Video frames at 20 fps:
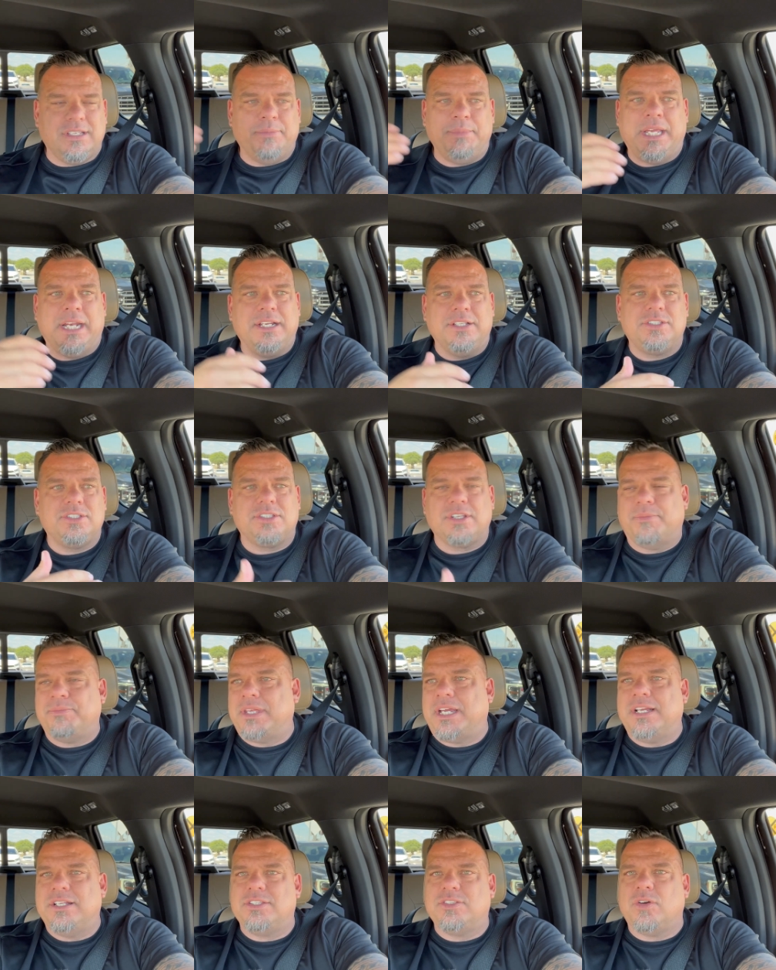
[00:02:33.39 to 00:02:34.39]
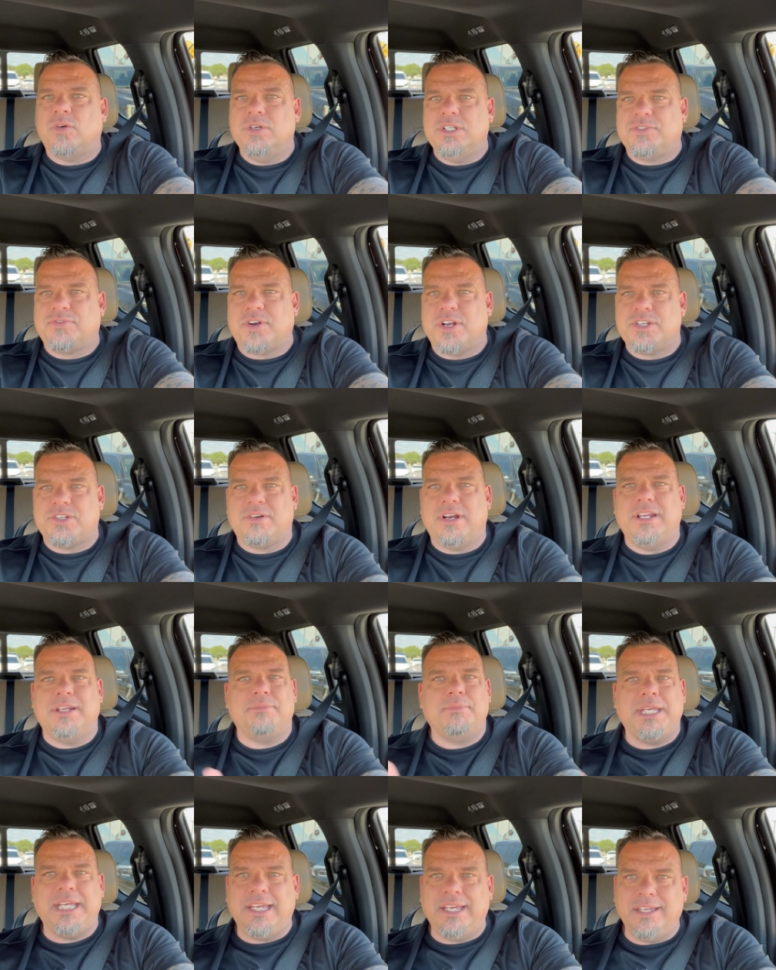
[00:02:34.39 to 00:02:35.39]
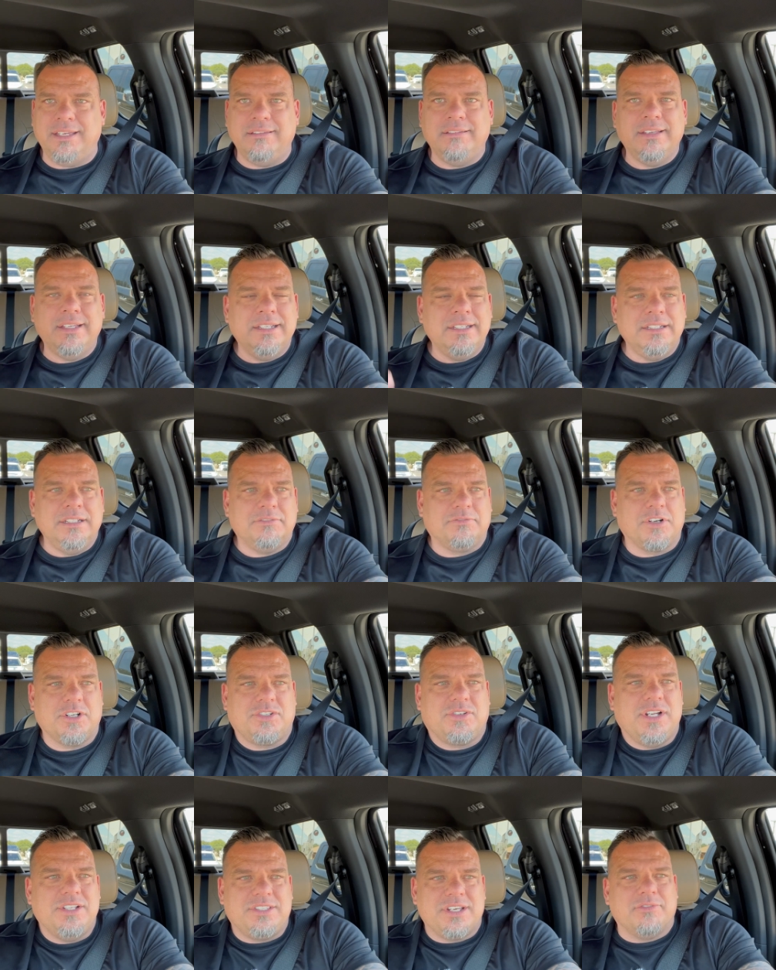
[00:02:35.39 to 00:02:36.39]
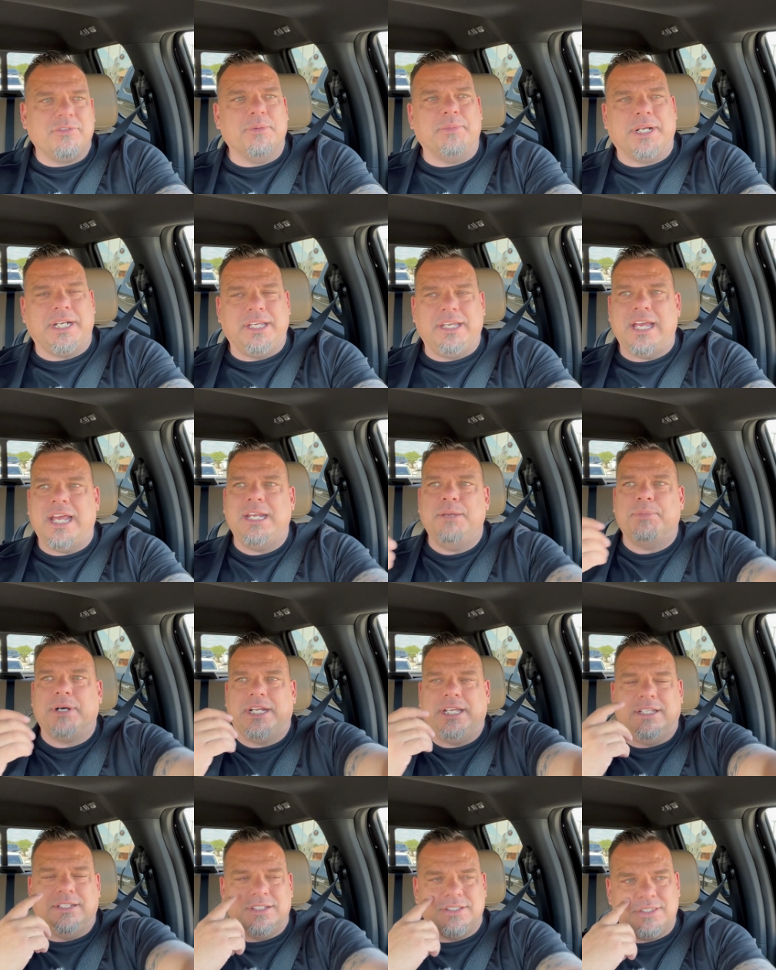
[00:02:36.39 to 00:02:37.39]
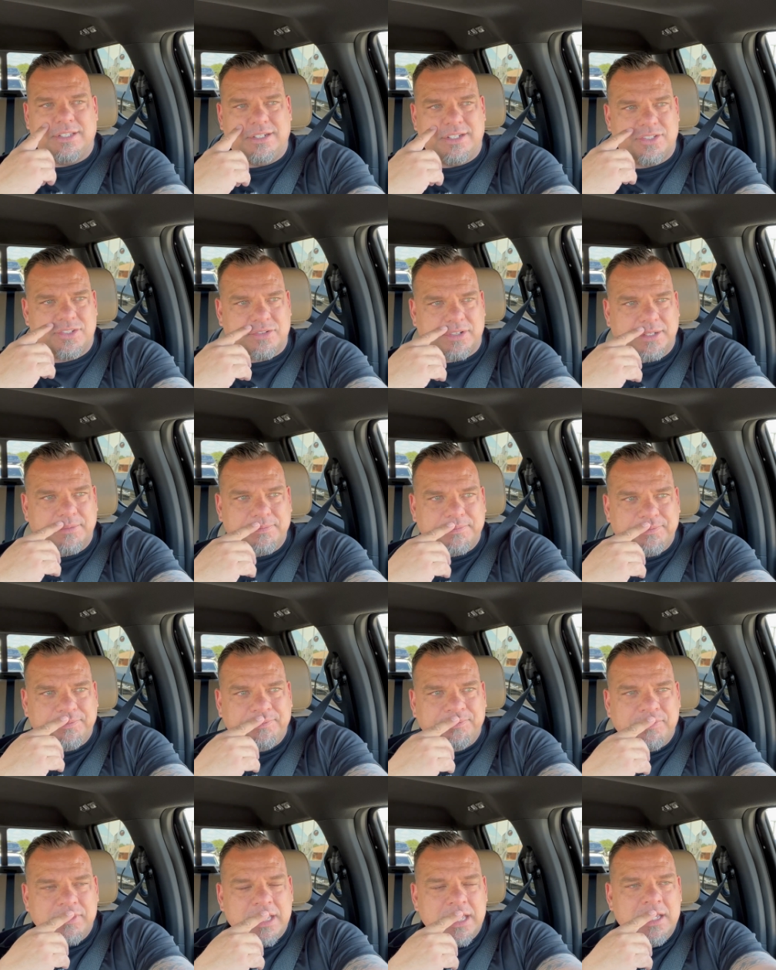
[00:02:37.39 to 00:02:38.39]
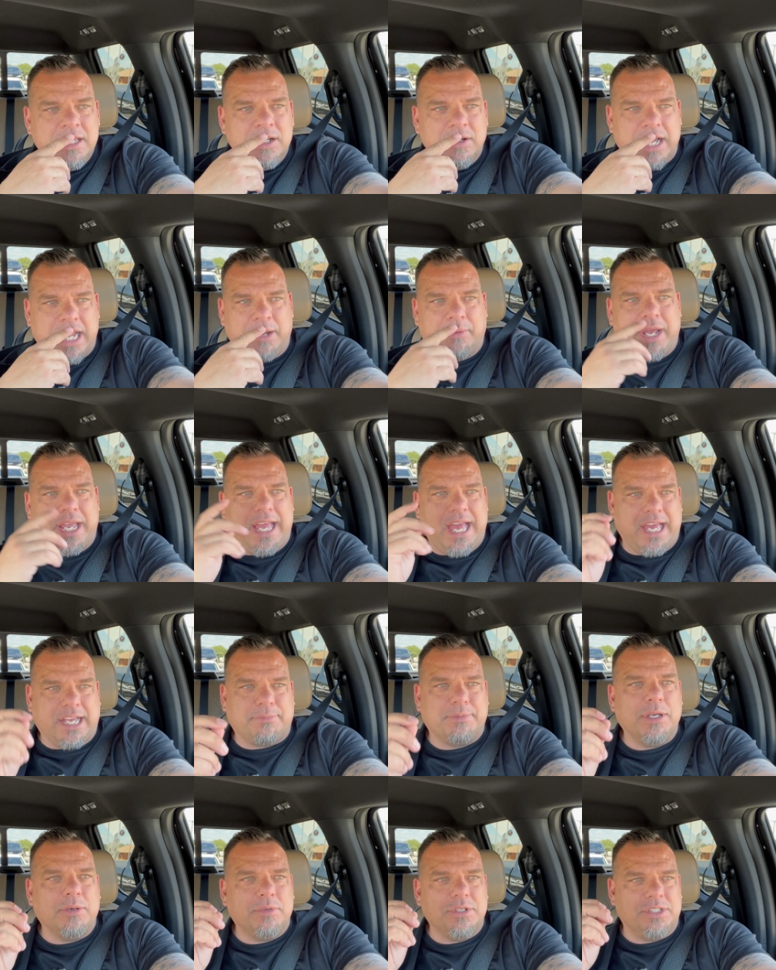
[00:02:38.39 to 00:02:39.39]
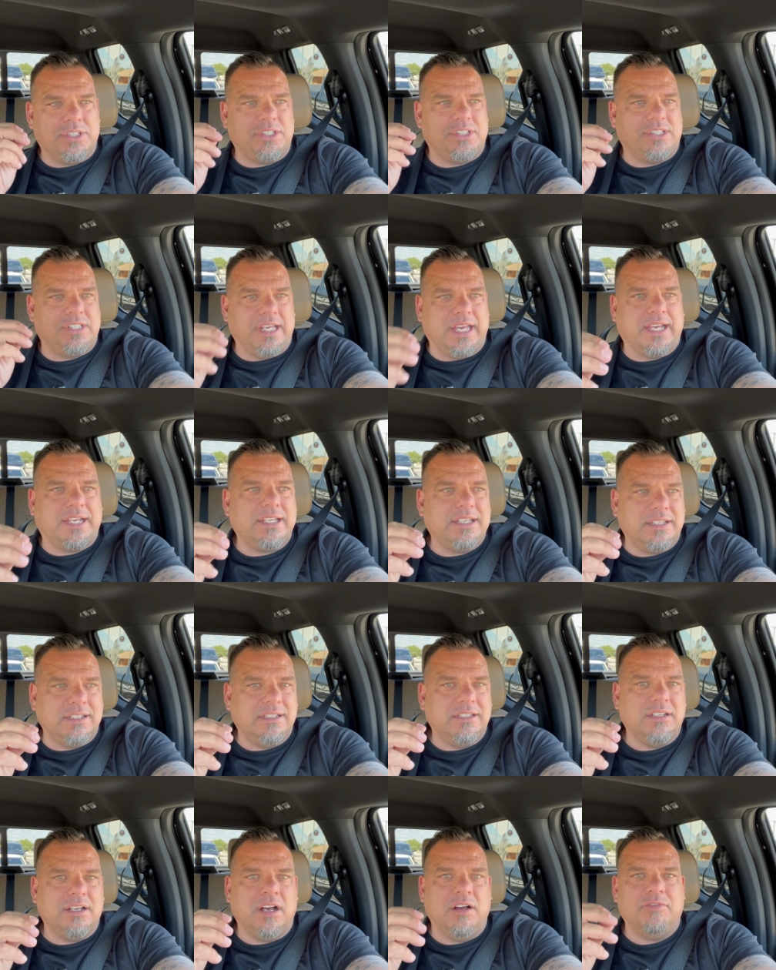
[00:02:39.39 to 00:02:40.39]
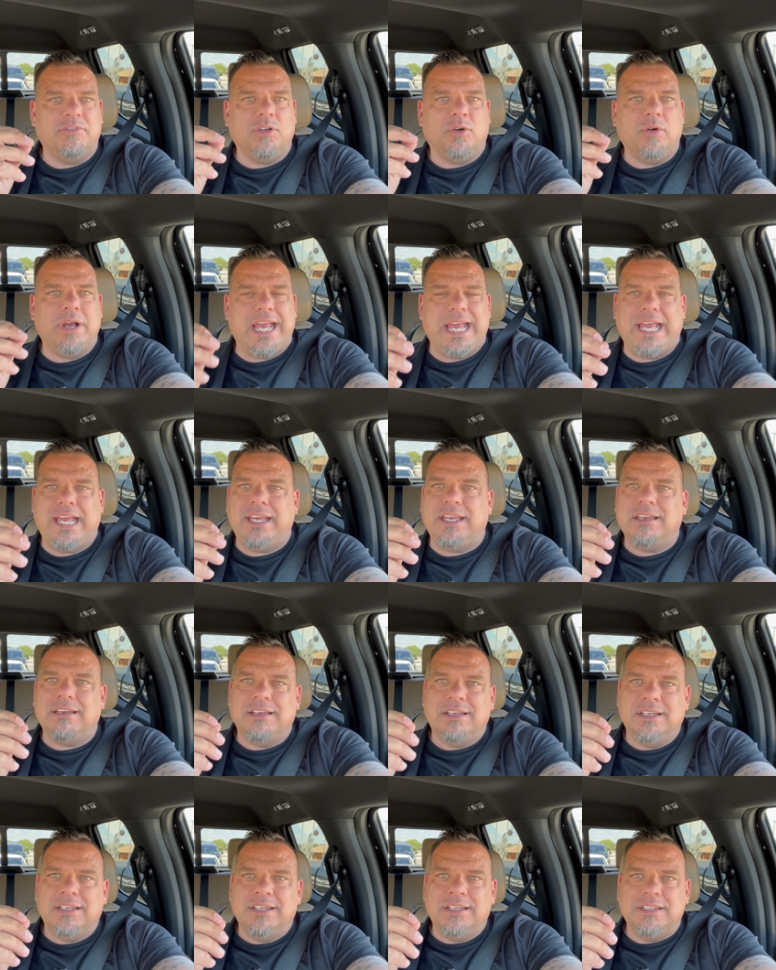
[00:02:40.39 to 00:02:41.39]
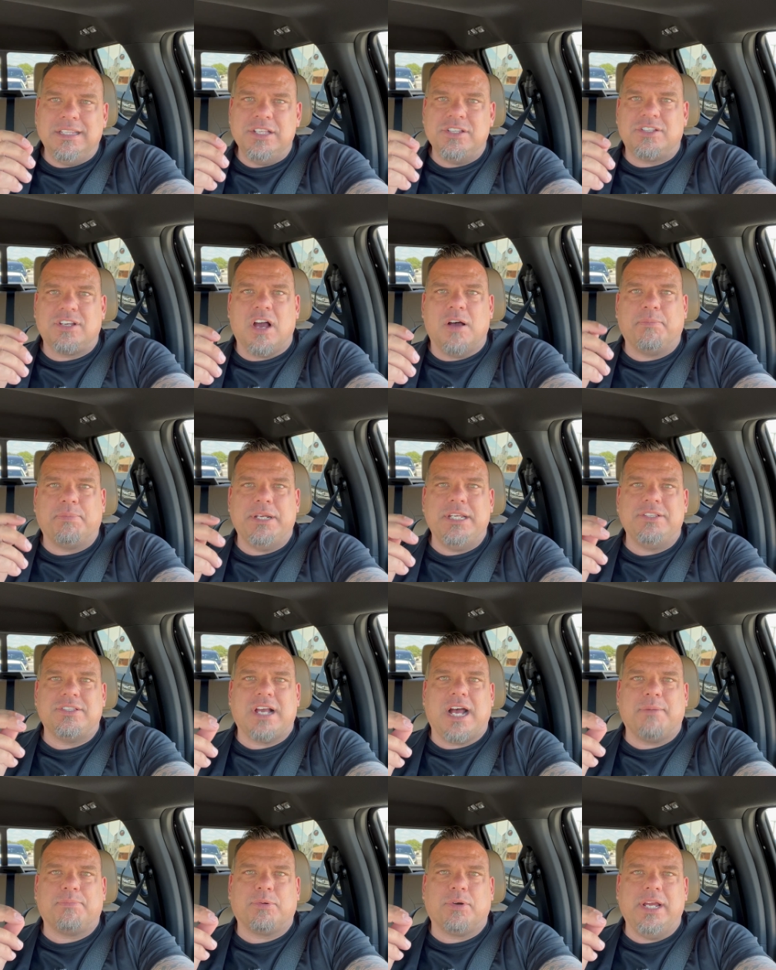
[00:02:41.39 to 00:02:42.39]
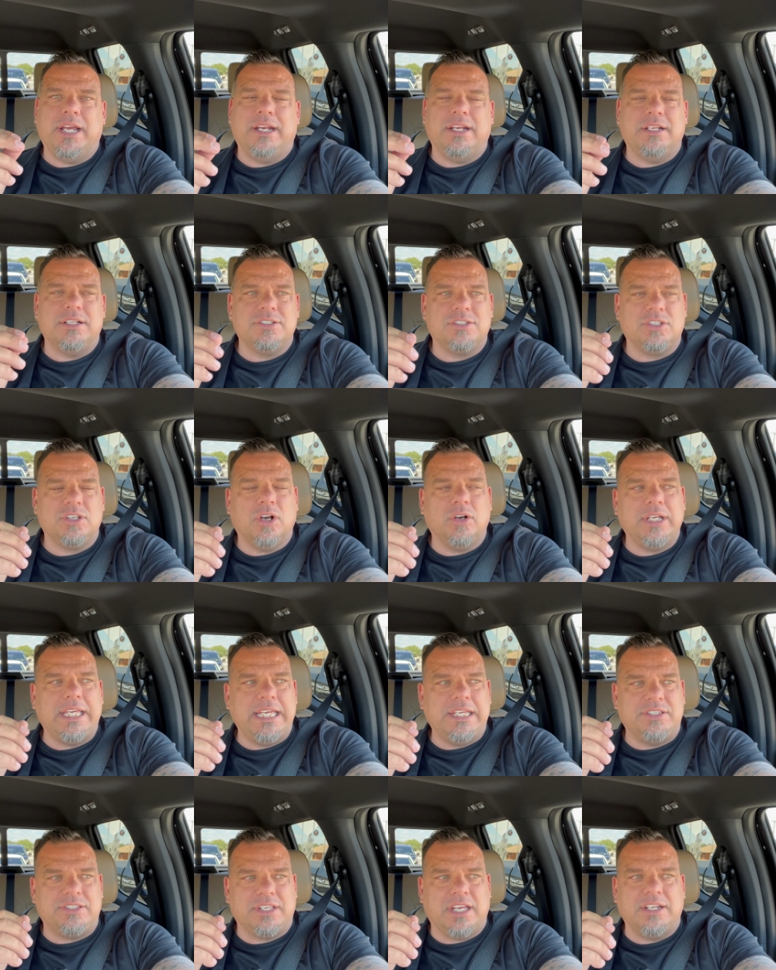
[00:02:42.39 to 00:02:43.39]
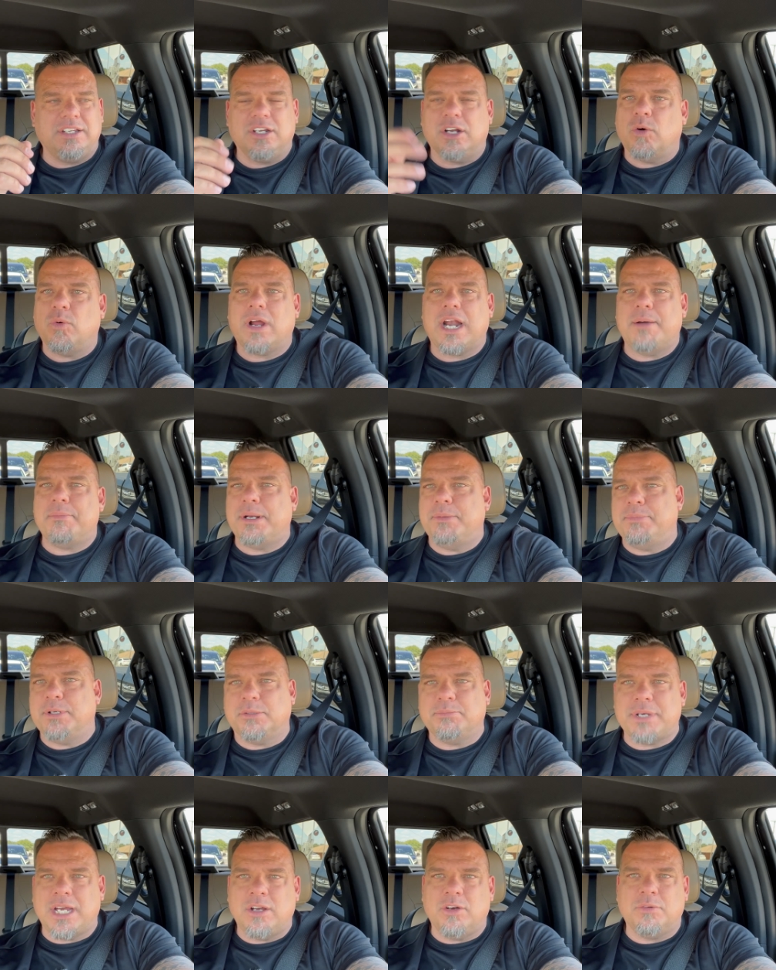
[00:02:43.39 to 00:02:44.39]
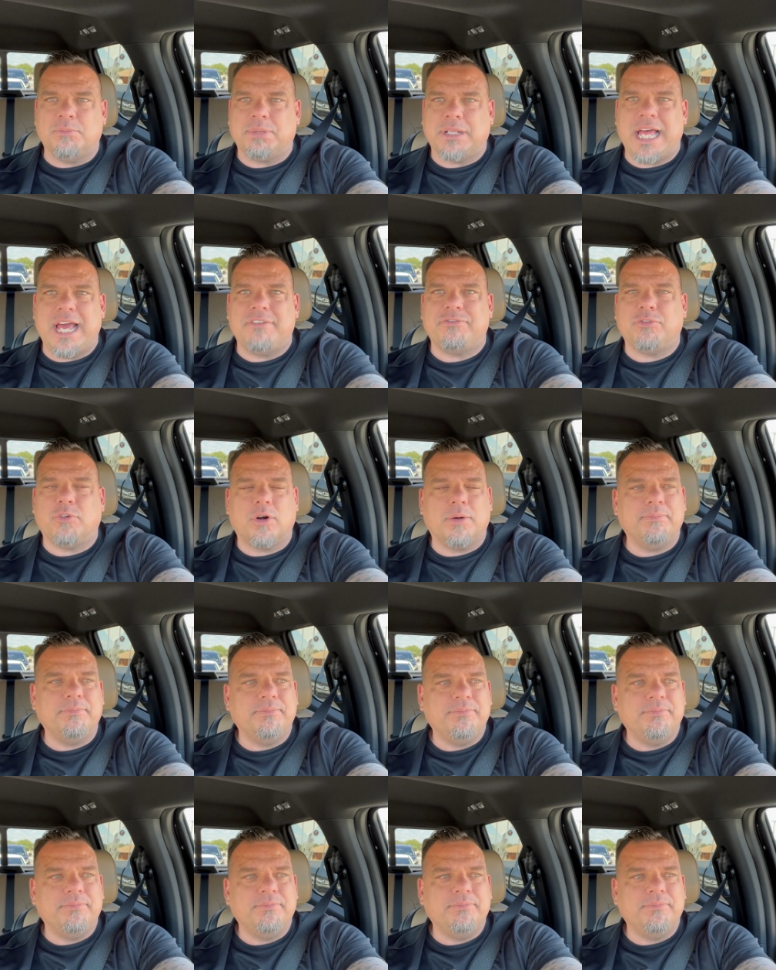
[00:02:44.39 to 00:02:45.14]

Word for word: I mean, it's something that's always frustrated me, frustrates everybody, anybody in this industry. Anyway, Hechtman was sick of the way these companies operated, and so he said, "You know what? I'm going to build my own platform."